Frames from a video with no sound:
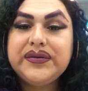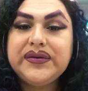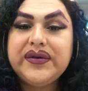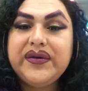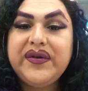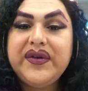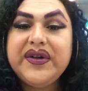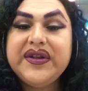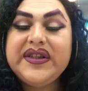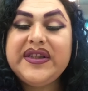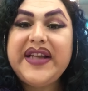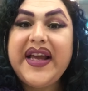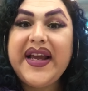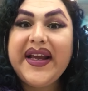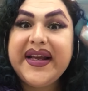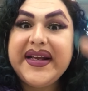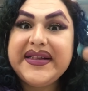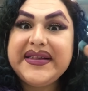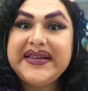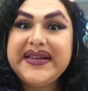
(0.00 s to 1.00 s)
few
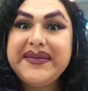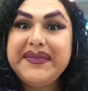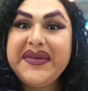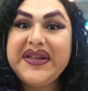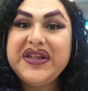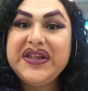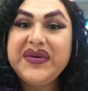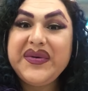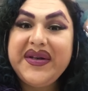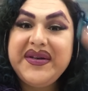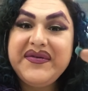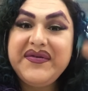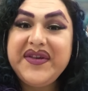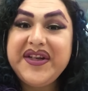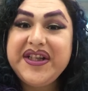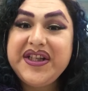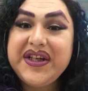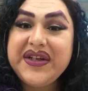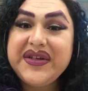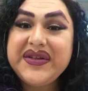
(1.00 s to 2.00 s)
seconds in between
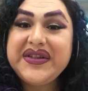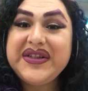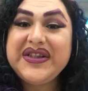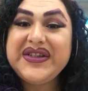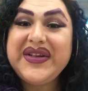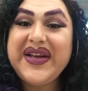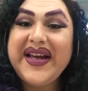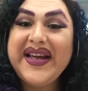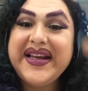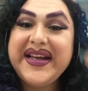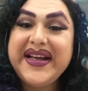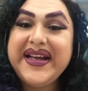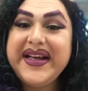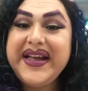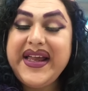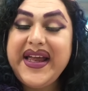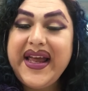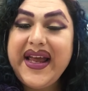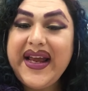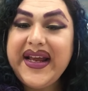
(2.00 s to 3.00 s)
videos so I can
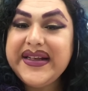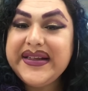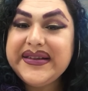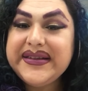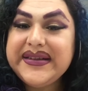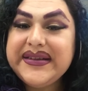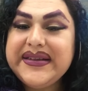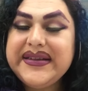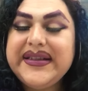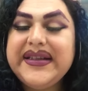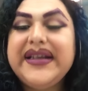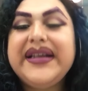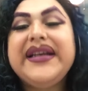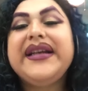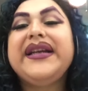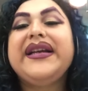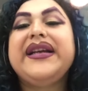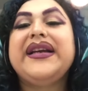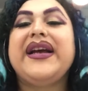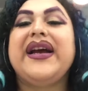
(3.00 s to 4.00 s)
cut.
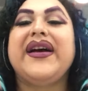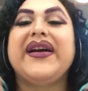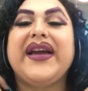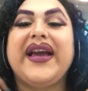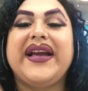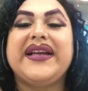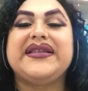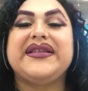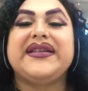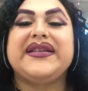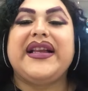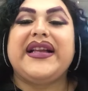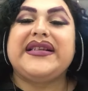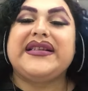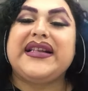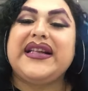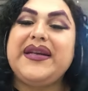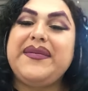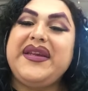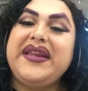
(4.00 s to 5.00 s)
Okay, so that's
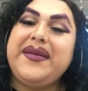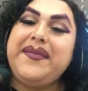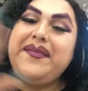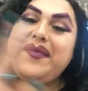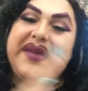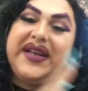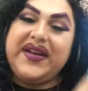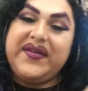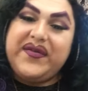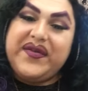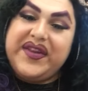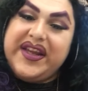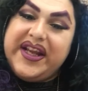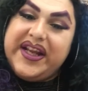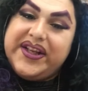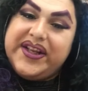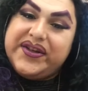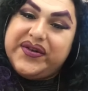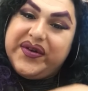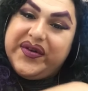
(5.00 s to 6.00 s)
going to be the minute for the
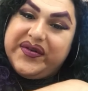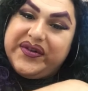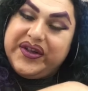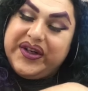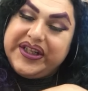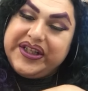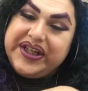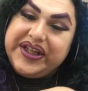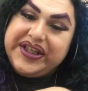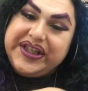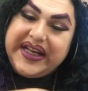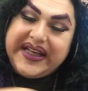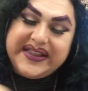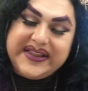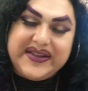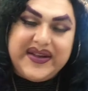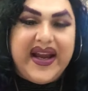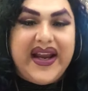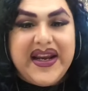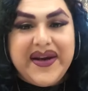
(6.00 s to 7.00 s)
intro of Cha Cha.
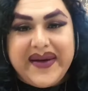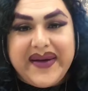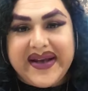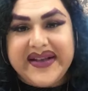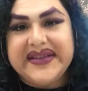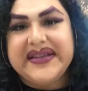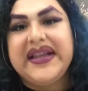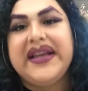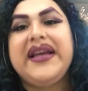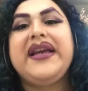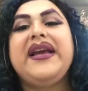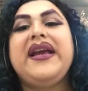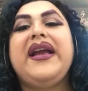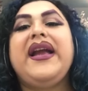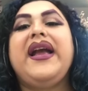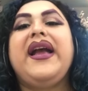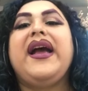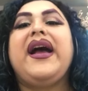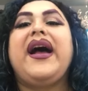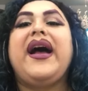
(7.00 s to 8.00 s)
So anyways,
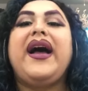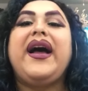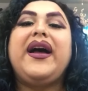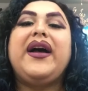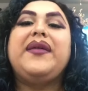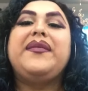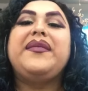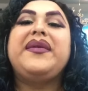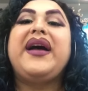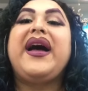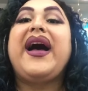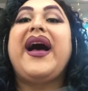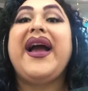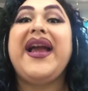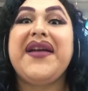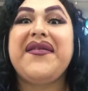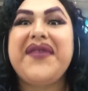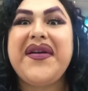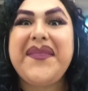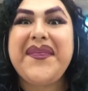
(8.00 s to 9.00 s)
um, hi
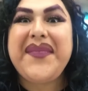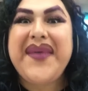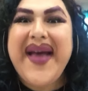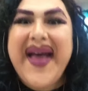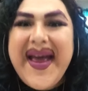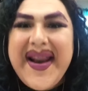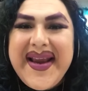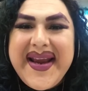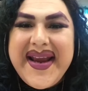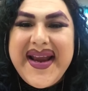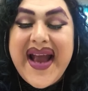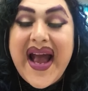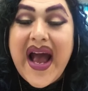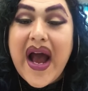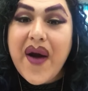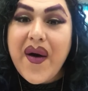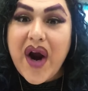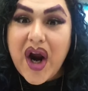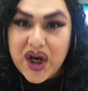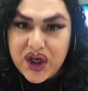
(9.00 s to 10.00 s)
everybody,
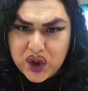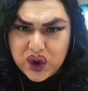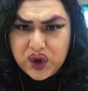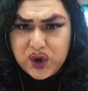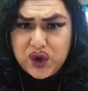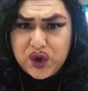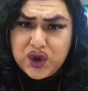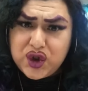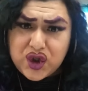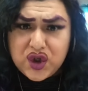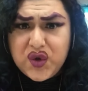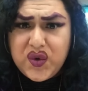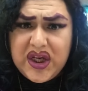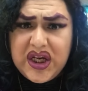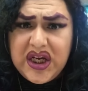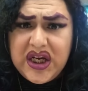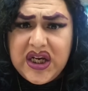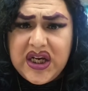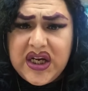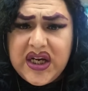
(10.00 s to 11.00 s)
how are you
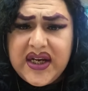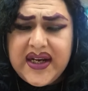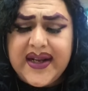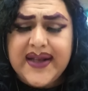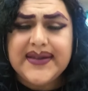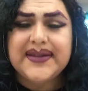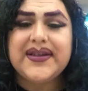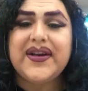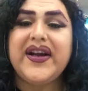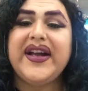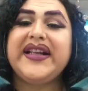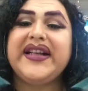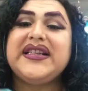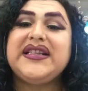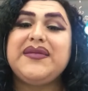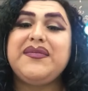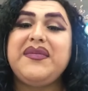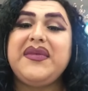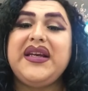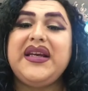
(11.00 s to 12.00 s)
doing? So it's
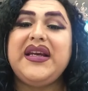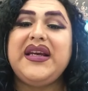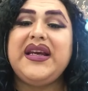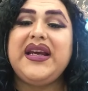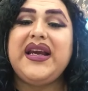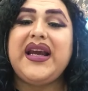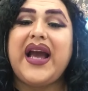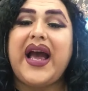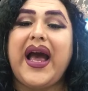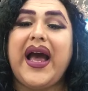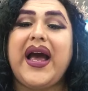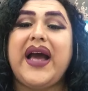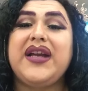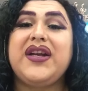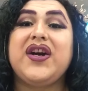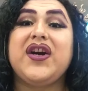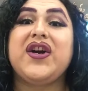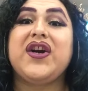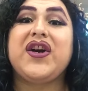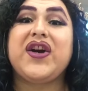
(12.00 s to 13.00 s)
me, uh,
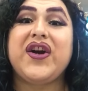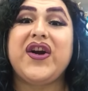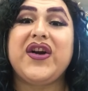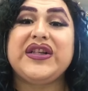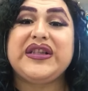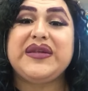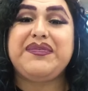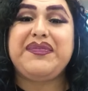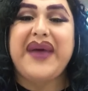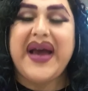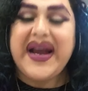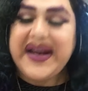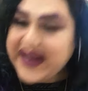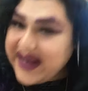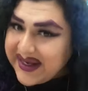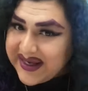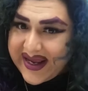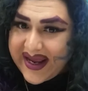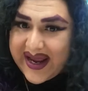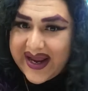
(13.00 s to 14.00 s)
your girls back
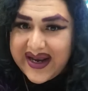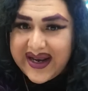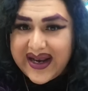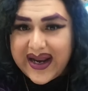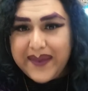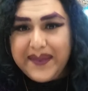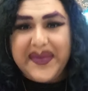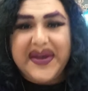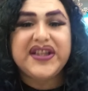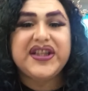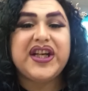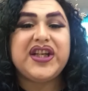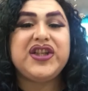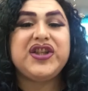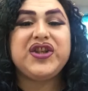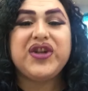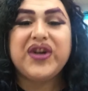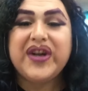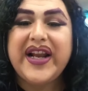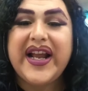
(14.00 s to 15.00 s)
again, la pinche
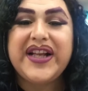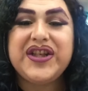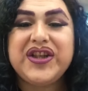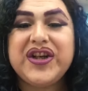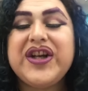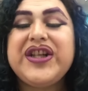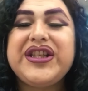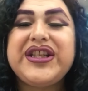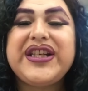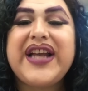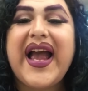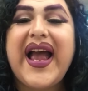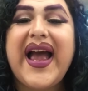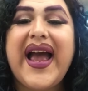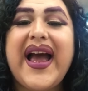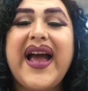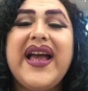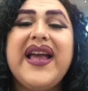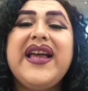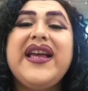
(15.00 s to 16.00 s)
chola
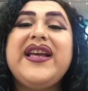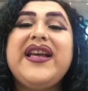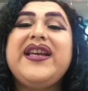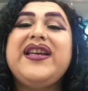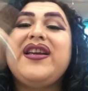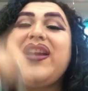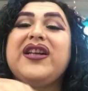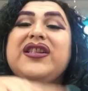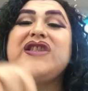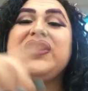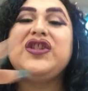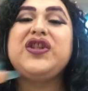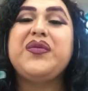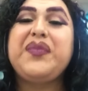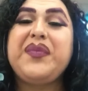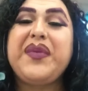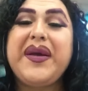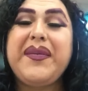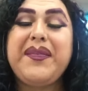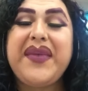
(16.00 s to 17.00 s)
chocha. Y'all
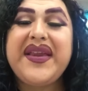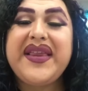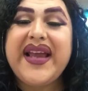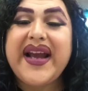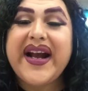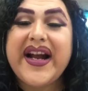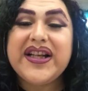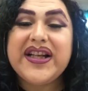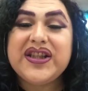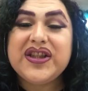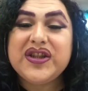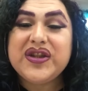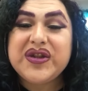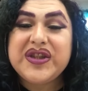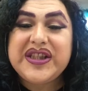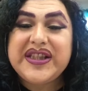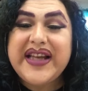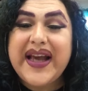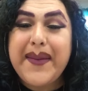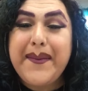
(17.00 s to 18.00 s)
stupid pendejas
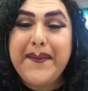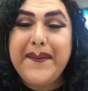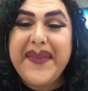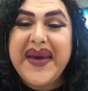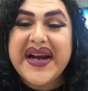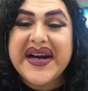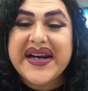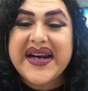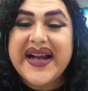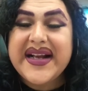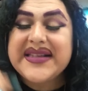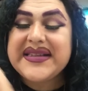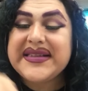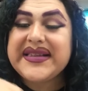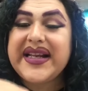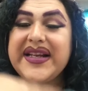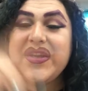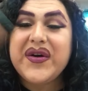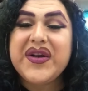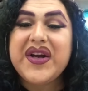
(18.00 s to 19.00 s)
sucia perras.
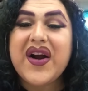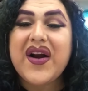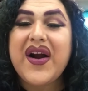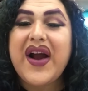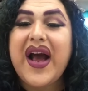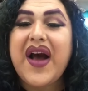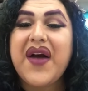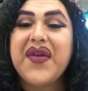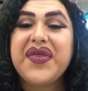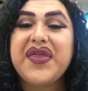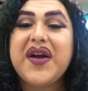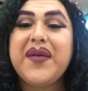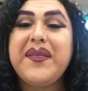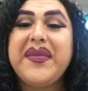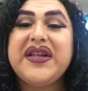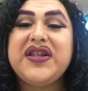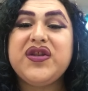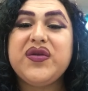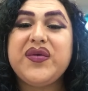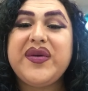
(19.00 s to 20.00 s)
I know y'all out there
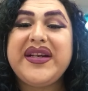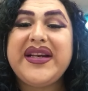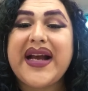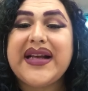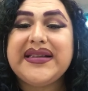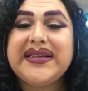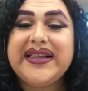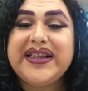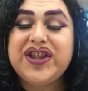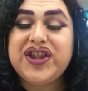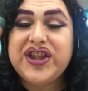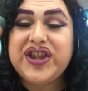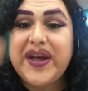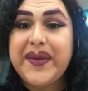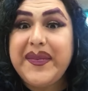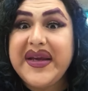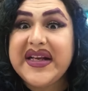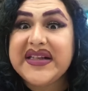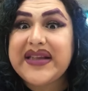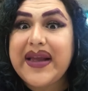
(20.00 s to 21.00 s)
been doing nasty shit
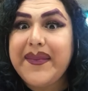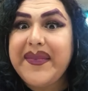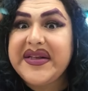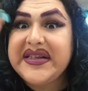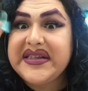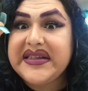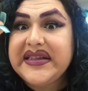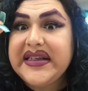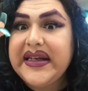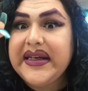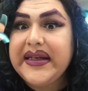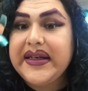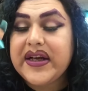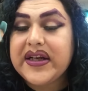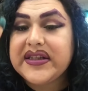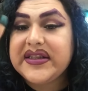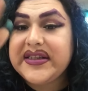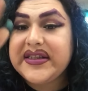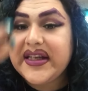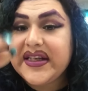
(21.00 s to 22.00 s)
because I've been seeing
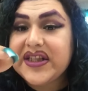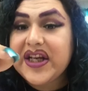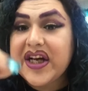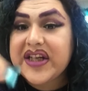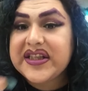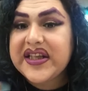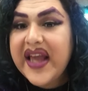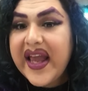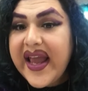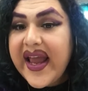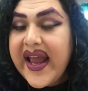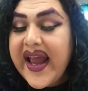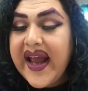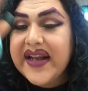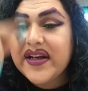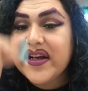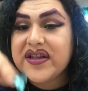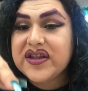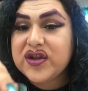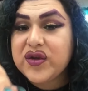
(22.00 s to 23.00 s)
y'all's TikToks
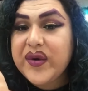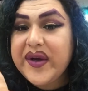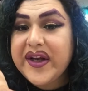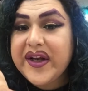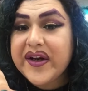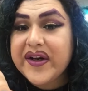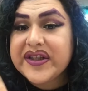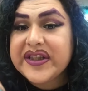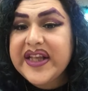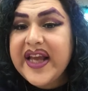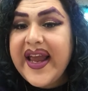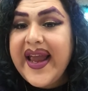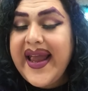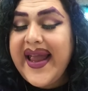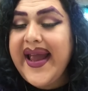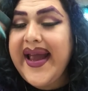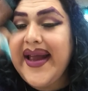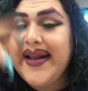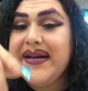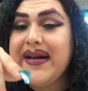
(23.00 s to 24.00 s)
and y'all's tweeters
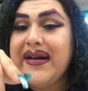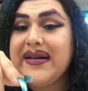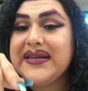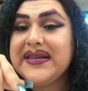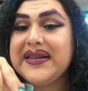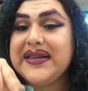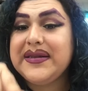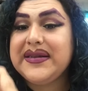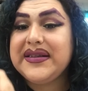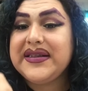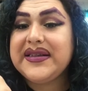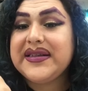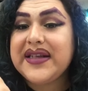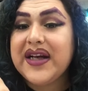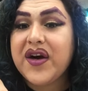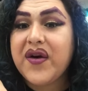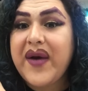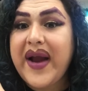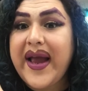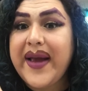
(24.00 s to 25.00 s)
and y'all's
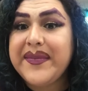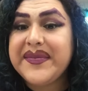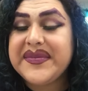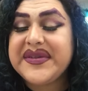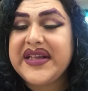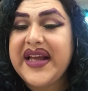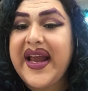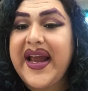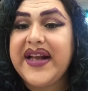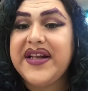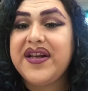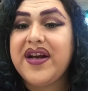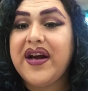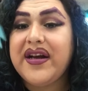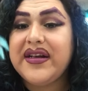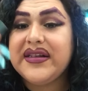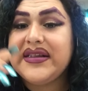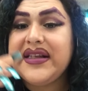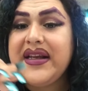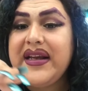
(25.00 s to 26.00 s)
Instagrams and
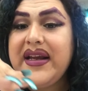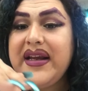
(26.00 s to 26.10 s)
y'all's